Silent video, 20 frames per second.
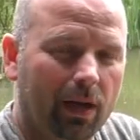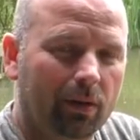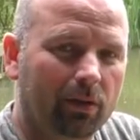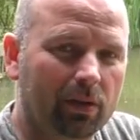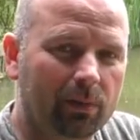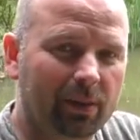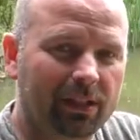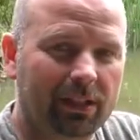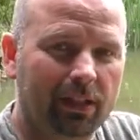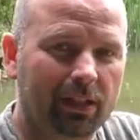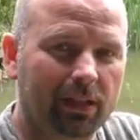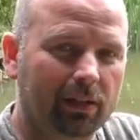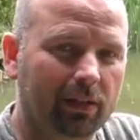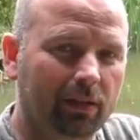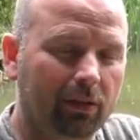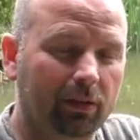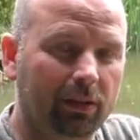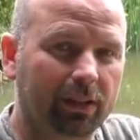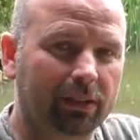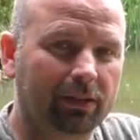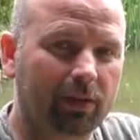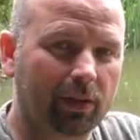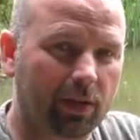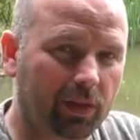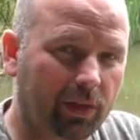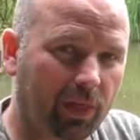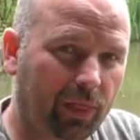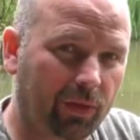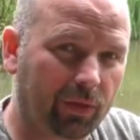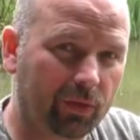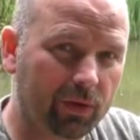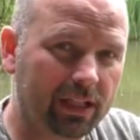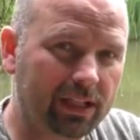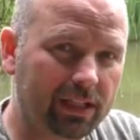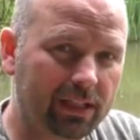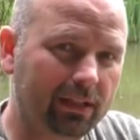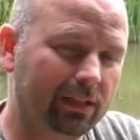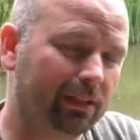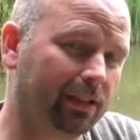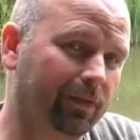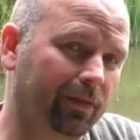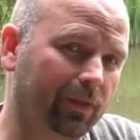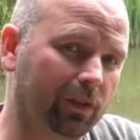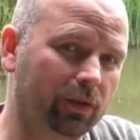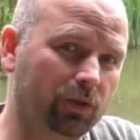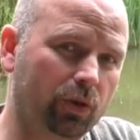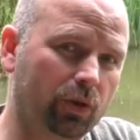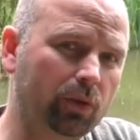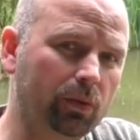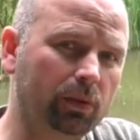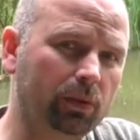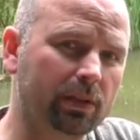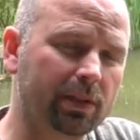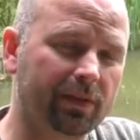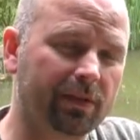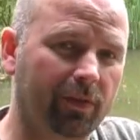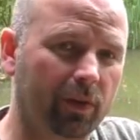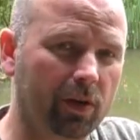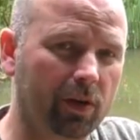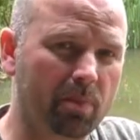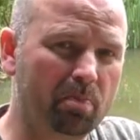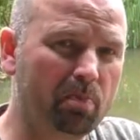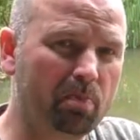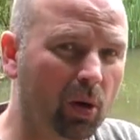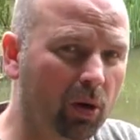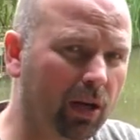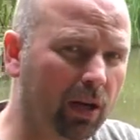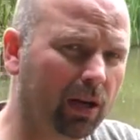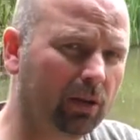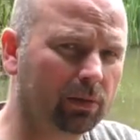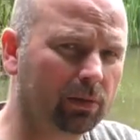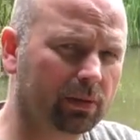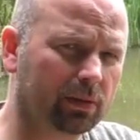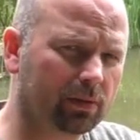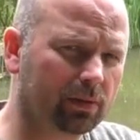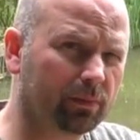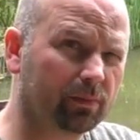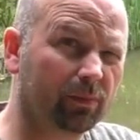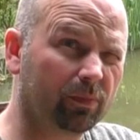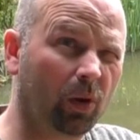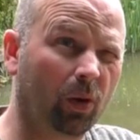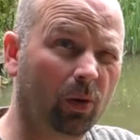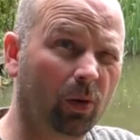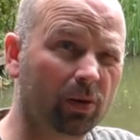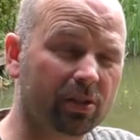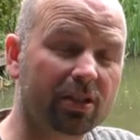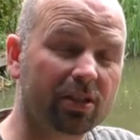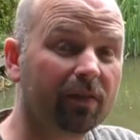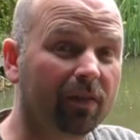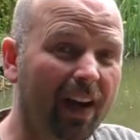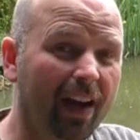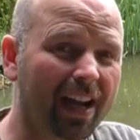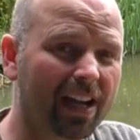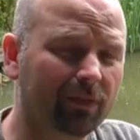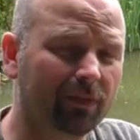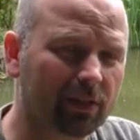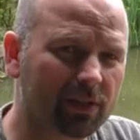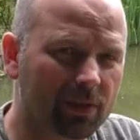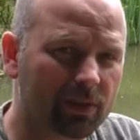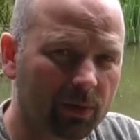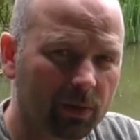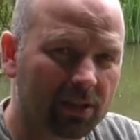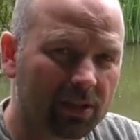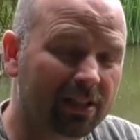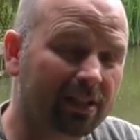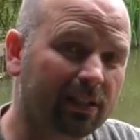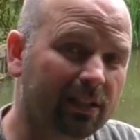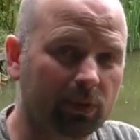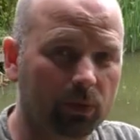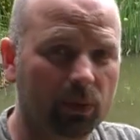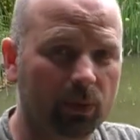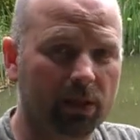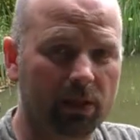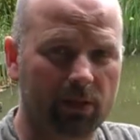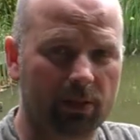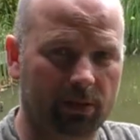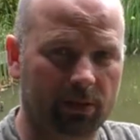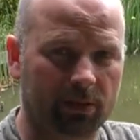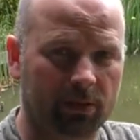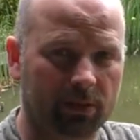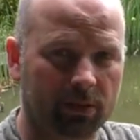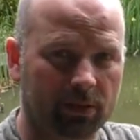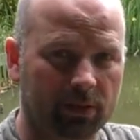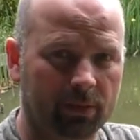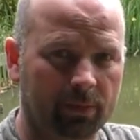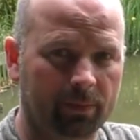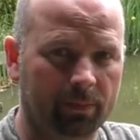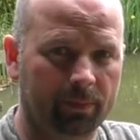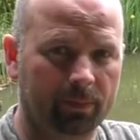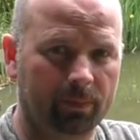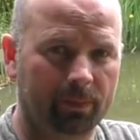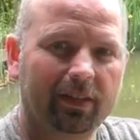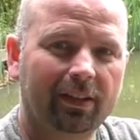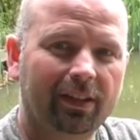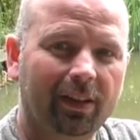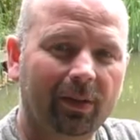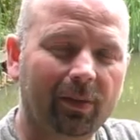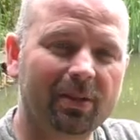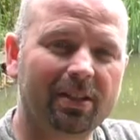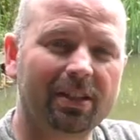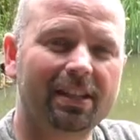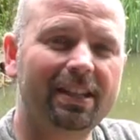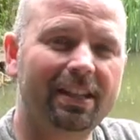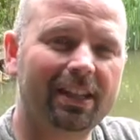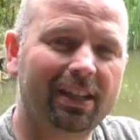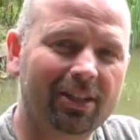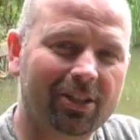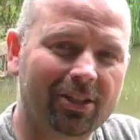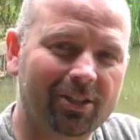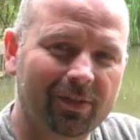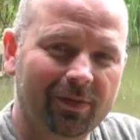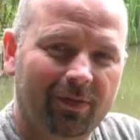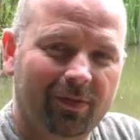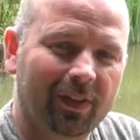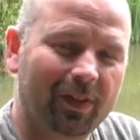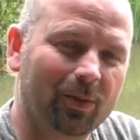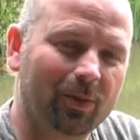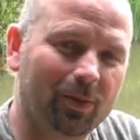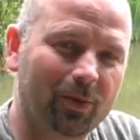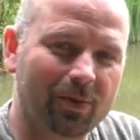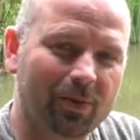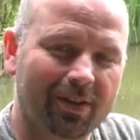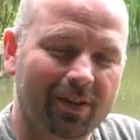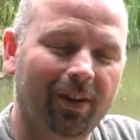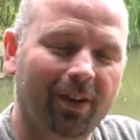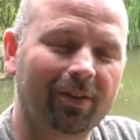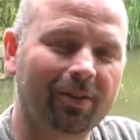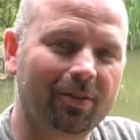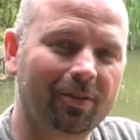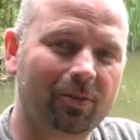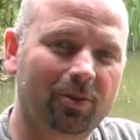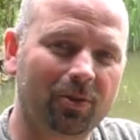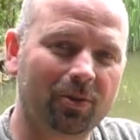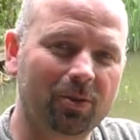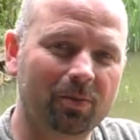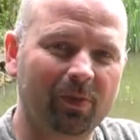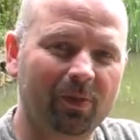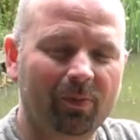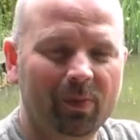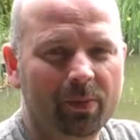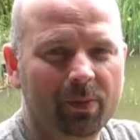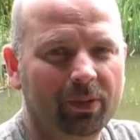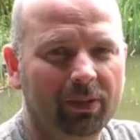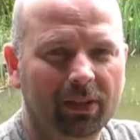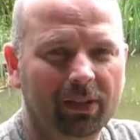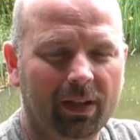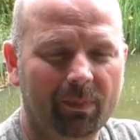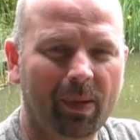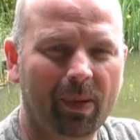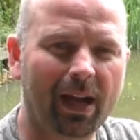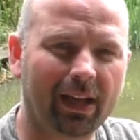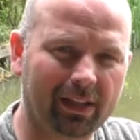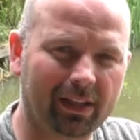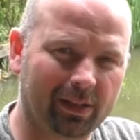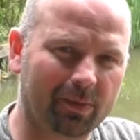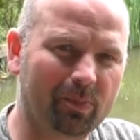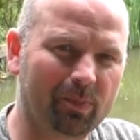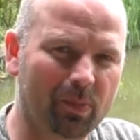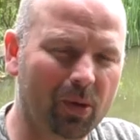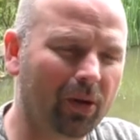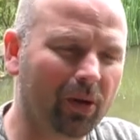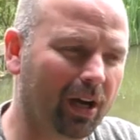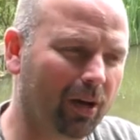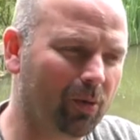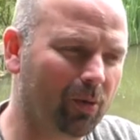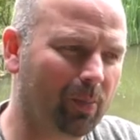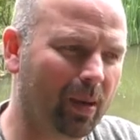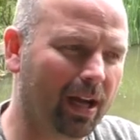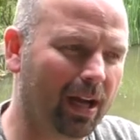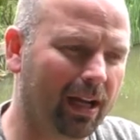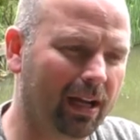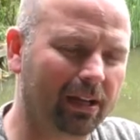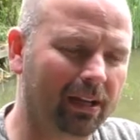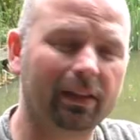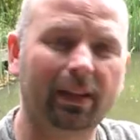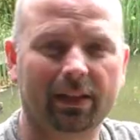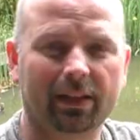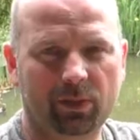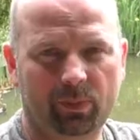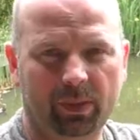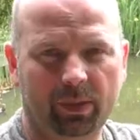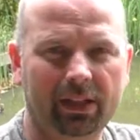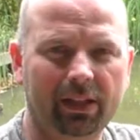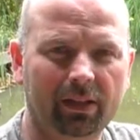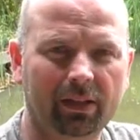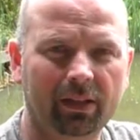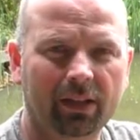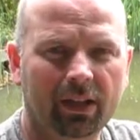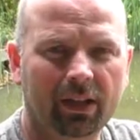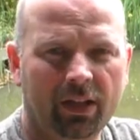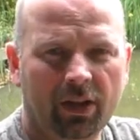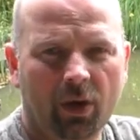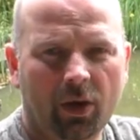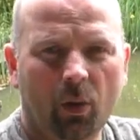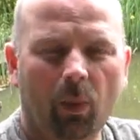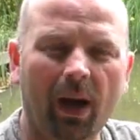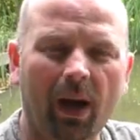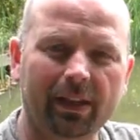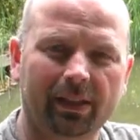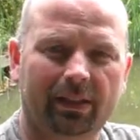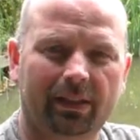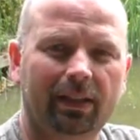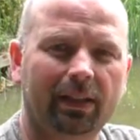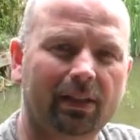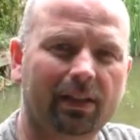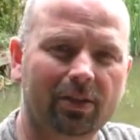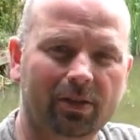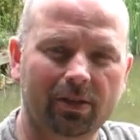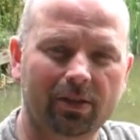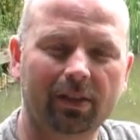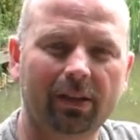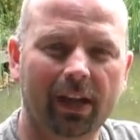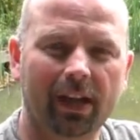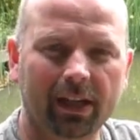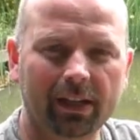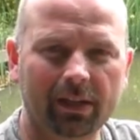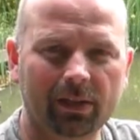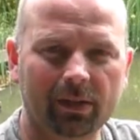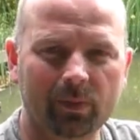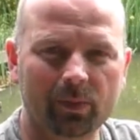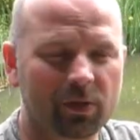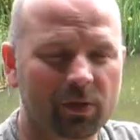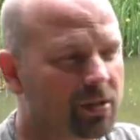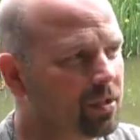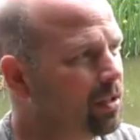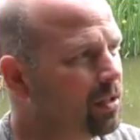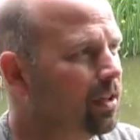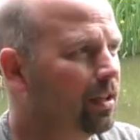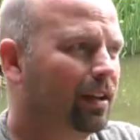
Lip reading: I'm going to be taking a look at three different tools for a bug out or survival sort of situation. Now, there's a nation of videos on YouTube of people packing a bug out bag and they explain why they take certain items.